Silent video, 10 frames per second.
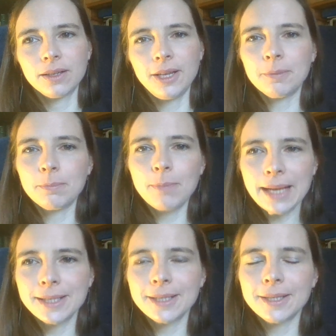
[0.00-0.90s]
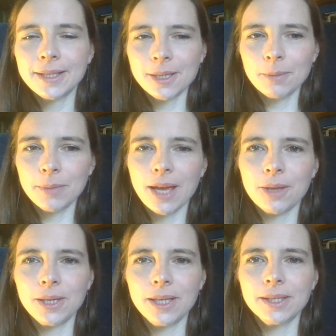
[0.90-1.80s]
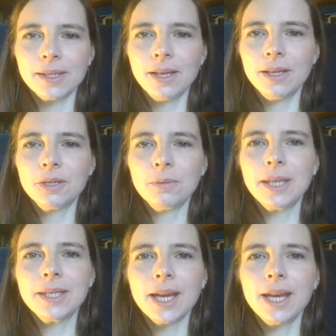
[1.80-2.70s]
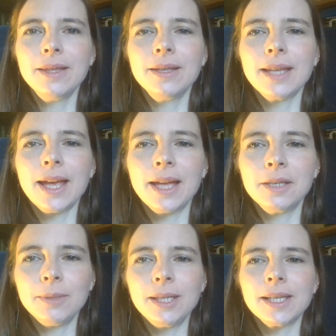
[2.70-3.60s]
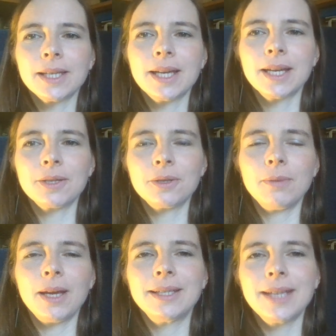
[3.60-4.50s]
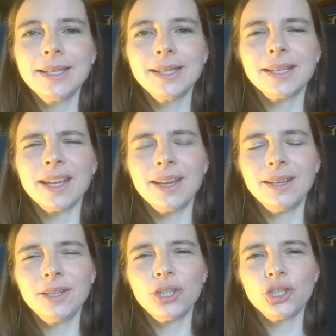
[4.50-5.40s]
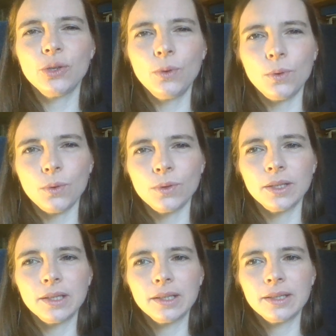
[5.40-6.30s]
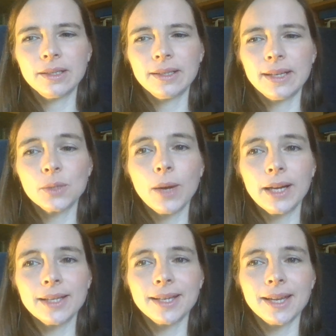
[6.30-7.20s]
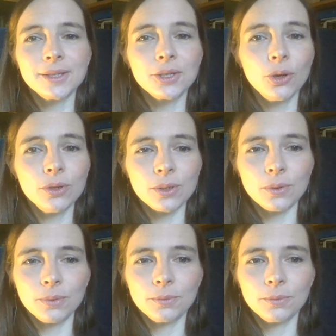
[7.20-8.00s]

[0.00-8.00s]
It mattered to some Catholics to maintain that their enemies attacked them against English law, as well as against God's law.